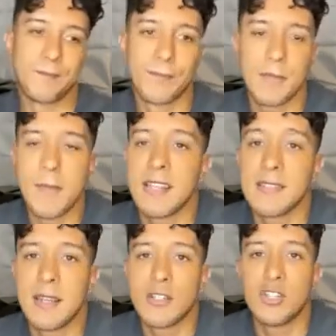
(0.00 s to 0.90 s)
the
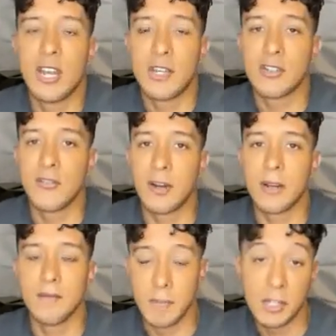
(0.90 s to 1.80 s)
medicine has changed very
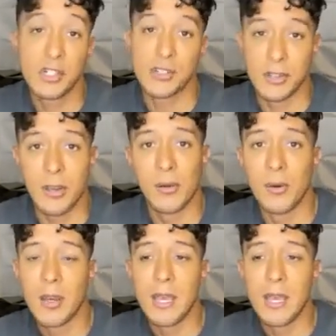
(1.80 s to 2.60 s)
much so.